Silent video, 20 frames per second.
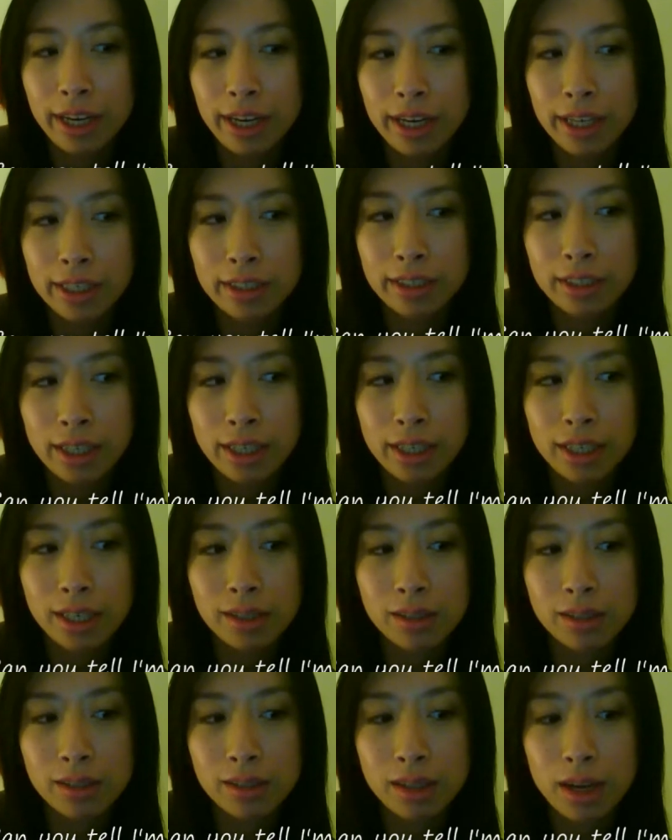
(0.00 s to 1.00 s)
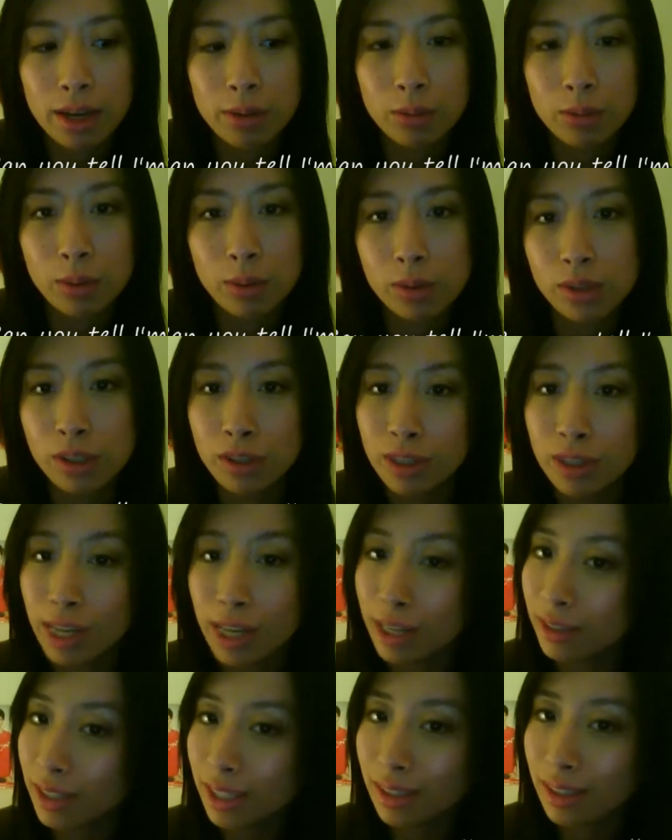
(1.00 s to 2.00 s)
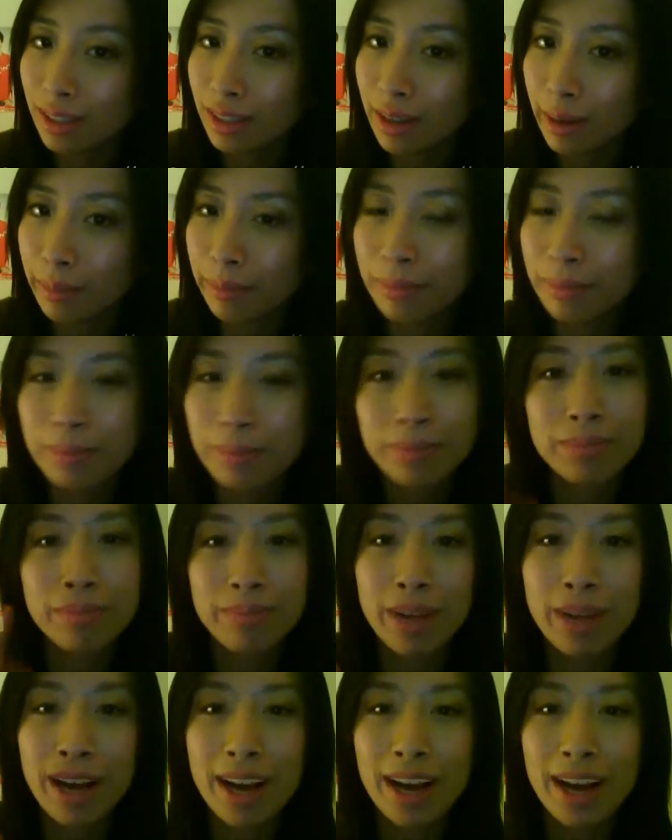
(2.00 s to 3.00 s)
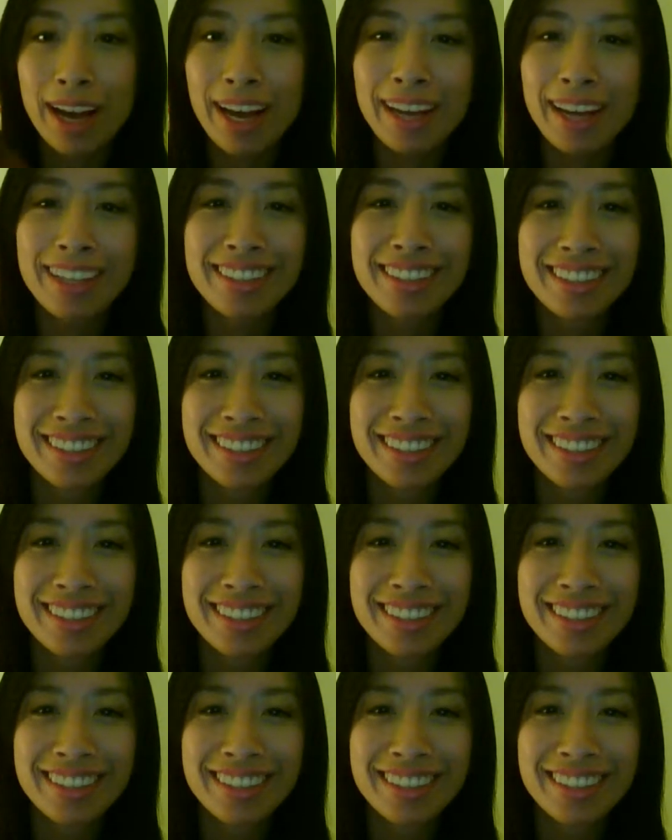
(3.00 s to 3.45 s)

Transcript: and I guess I will see you guys next time. Bye!